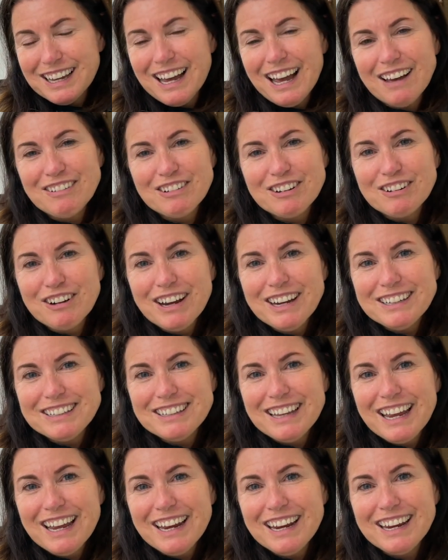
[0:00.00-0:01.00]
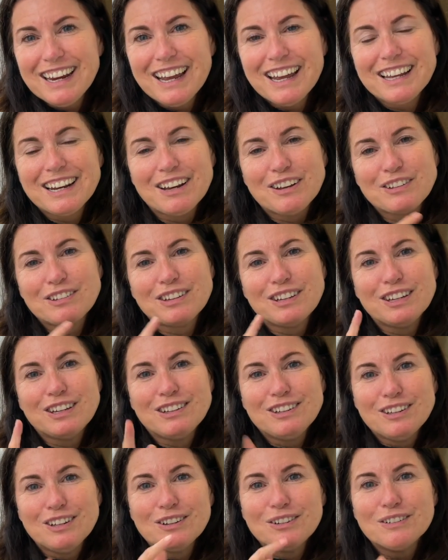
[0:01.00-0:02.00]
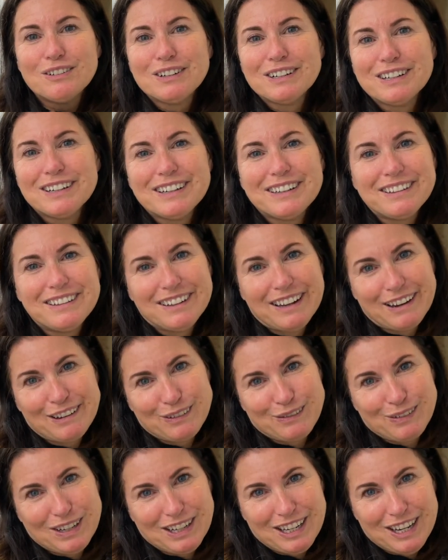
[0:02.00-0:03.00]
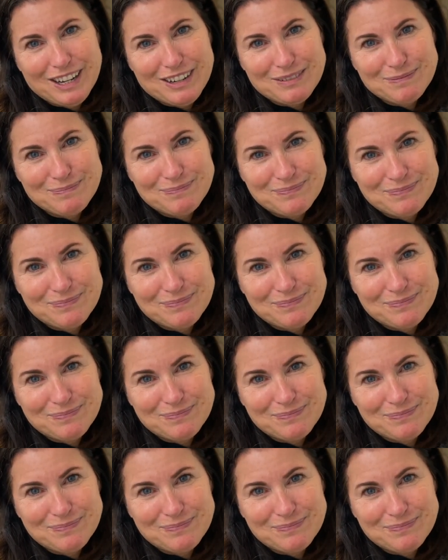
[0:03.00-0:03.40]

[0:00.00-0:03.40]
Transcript: Have a great day and I'll see you in the next video.